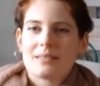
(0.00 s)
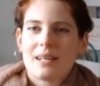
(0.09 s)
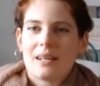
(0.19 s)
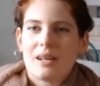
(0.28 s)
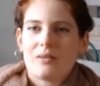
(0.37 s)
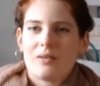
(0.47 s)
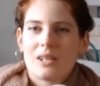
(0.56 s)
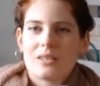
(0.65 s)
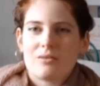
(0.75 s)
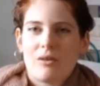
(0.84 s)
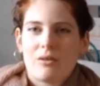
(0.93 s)
and I've really
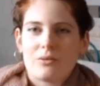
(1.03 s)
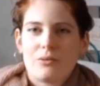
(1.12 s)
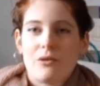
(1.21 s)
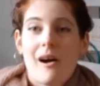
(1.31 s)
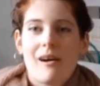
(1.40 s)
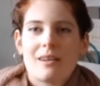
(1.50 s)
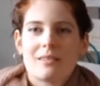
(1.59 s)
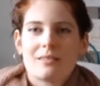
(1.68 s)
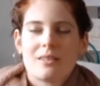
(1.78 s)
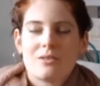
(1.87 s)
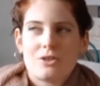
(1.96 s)
struggled to find
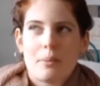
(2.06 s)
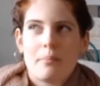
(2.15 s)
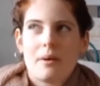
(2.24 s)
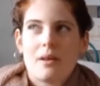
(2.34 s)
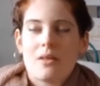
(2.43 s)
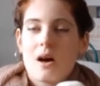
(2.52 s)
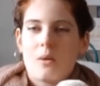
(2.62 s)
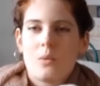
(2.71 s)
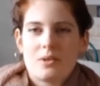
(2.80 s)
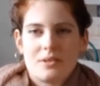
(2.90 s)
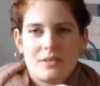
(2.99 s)
a jumper that I
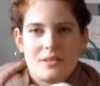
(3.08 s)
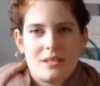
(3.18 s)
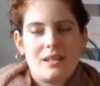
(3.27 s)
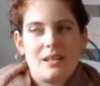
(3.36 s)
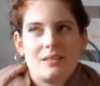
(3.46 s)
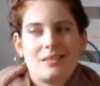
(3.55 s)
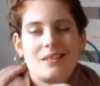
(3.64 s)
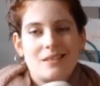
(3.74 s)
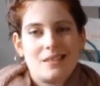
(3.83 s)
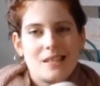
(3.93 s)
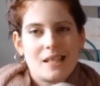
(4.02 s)
wanted to knit in
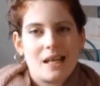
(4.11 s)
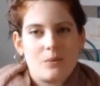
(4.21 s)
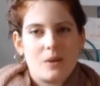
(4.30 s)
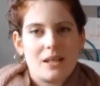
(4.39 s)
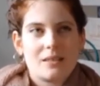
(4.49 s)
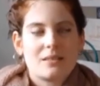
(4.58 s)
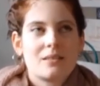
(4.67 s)
DK weight.